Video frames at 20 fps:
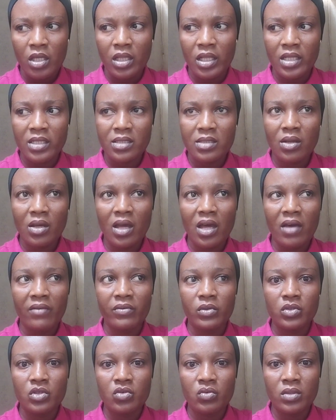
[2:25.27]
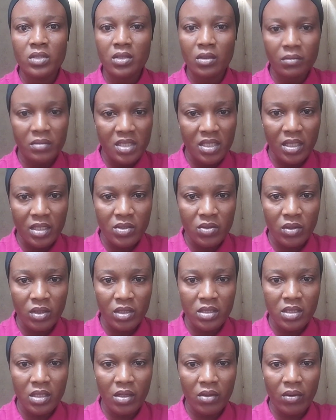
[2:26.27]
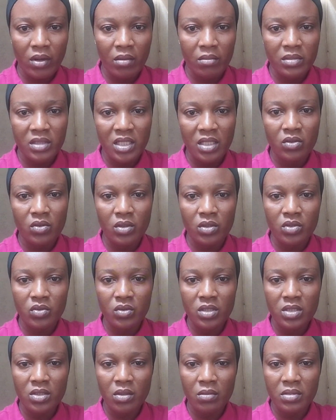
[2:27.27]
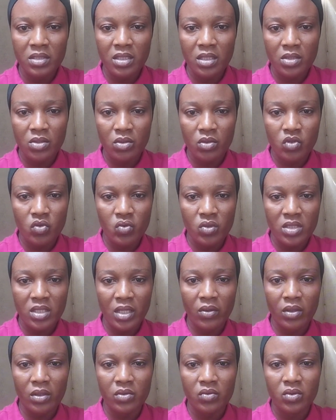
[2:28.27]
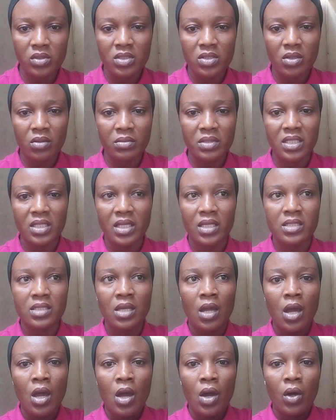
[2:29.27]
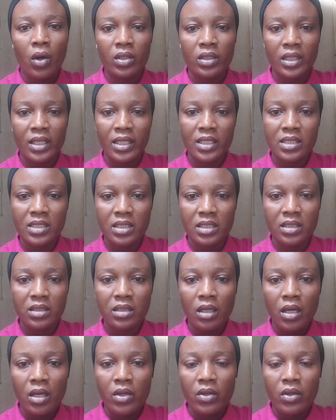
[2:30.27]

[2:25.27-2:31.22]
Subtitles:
Let's not have you doing something else on Instagram, then you're doing something else on Twitter, you're doing something else on LinkedIn,